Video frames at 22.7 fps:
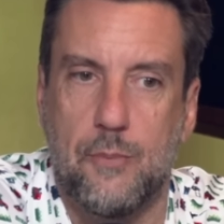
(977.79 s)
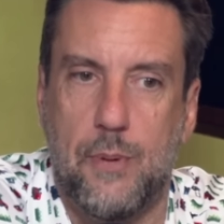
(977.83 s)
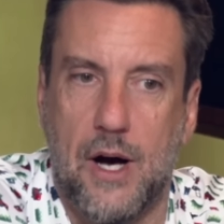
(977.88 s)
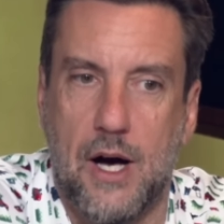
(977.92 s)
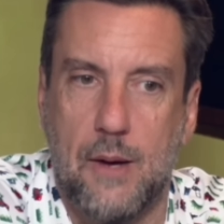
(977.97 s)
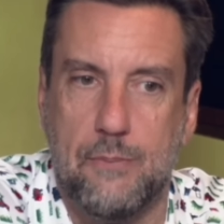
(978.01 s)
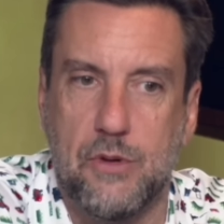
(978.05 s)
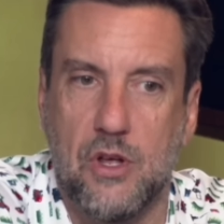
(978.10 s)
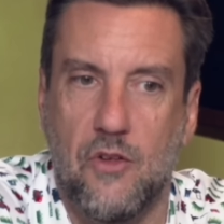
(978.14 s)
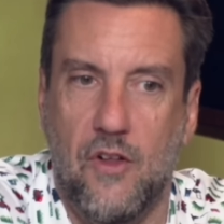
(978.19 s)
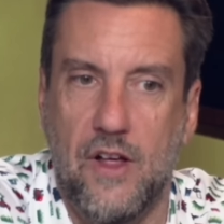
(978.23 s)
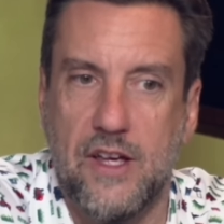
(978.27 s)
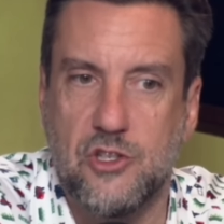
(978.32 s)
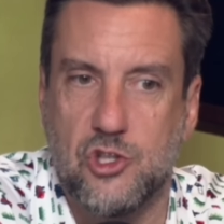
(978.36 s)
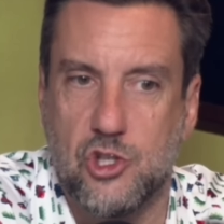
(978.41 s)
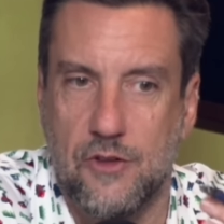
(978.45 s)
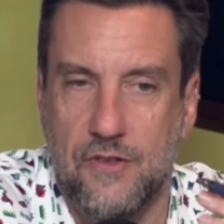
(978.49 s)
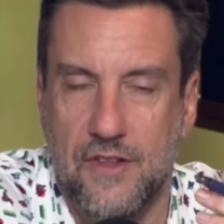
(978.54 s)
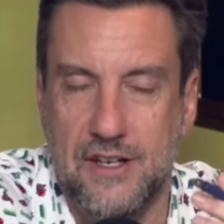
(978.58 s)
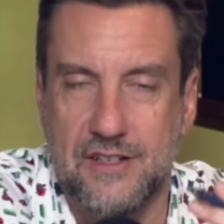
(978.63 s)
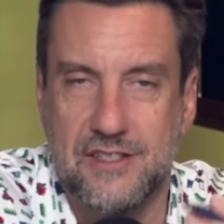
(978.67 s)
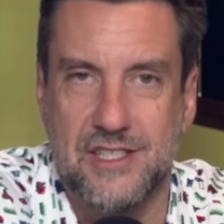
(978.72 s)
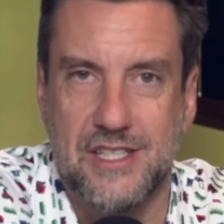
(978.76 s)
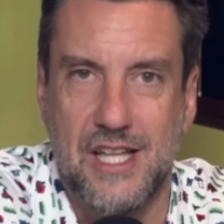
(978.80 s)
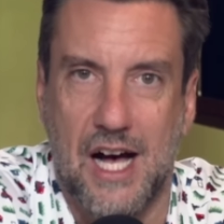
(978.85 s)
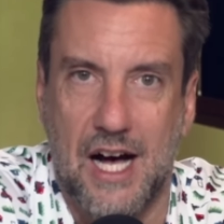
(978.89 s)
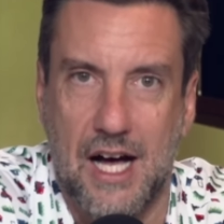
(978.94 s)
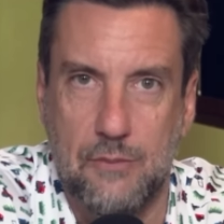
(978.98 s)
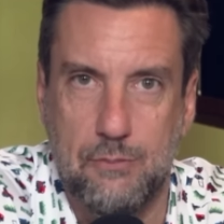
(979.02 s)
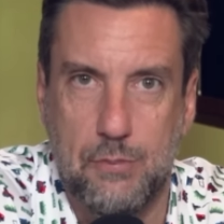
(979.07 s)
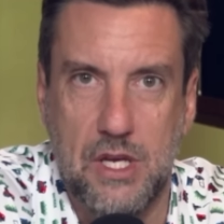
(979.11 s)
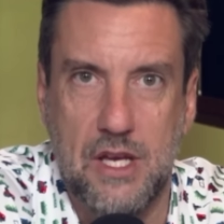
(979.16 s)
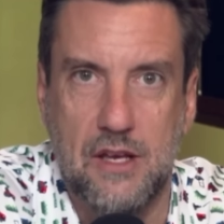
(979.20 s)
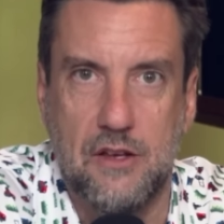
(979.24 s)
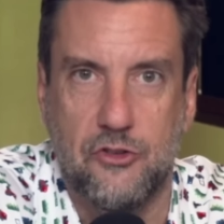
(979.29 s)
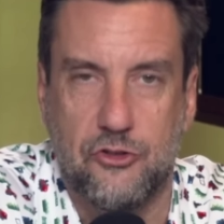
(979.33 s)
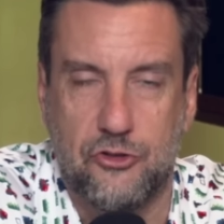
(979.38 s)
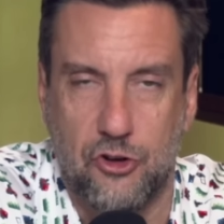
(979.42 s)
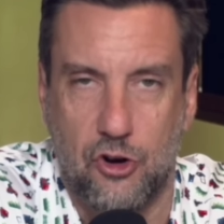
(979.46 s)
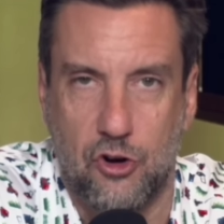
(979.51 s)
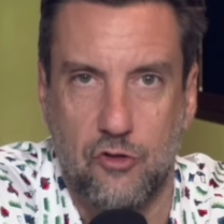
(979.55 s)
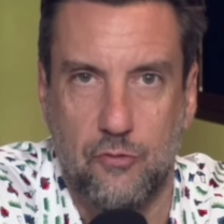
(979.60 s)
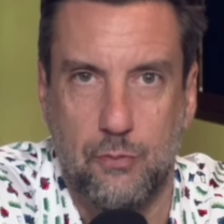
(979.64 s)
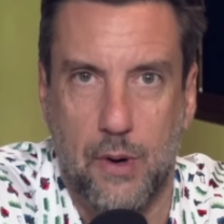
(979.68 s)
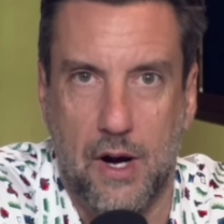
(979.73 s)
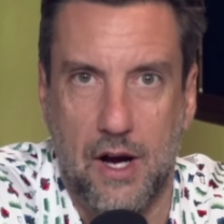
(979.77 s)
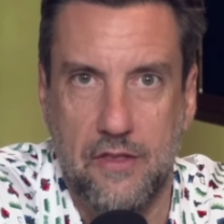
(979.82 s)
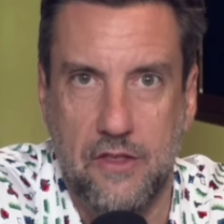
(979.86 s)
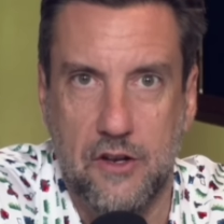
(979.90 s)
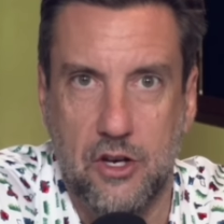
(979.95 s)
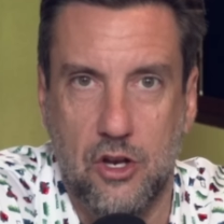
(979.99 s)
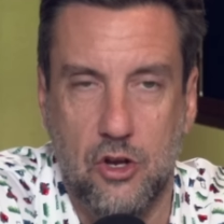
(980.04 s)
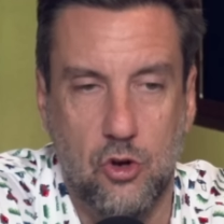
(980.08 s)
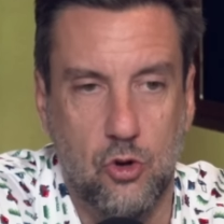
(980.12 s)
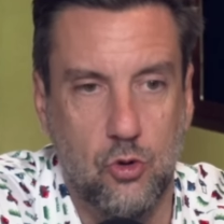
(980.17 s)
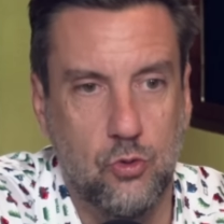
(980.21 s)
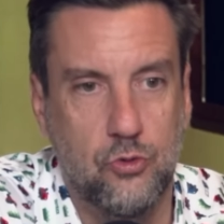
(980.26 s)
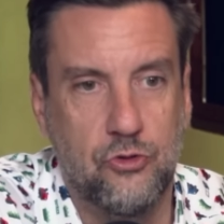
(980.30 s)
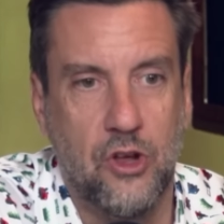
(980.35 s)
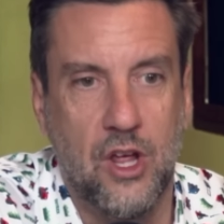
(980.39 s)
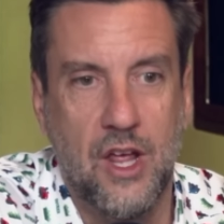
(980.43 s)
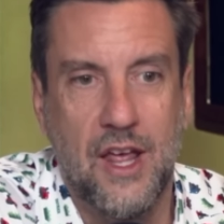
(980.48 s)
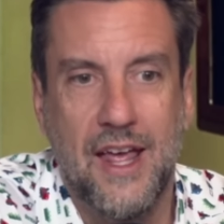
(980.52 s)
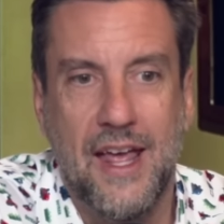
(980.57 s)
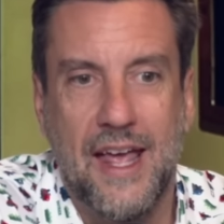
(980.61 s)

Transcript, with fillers: population that is not being served by the news.